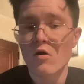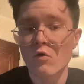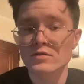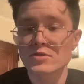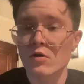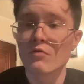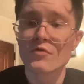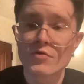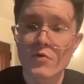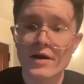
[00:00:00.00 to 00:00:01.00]
All told,
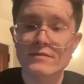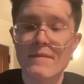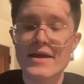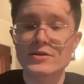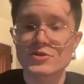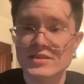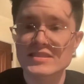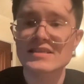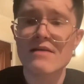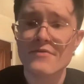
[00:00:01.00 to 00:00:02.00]
New York made
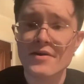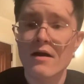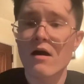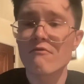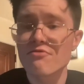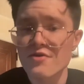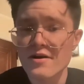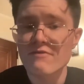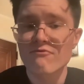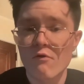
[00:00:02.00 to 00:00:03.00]
just seven of
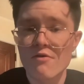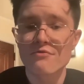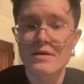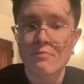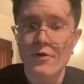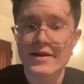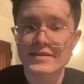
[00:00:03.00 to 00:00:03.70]
34 three point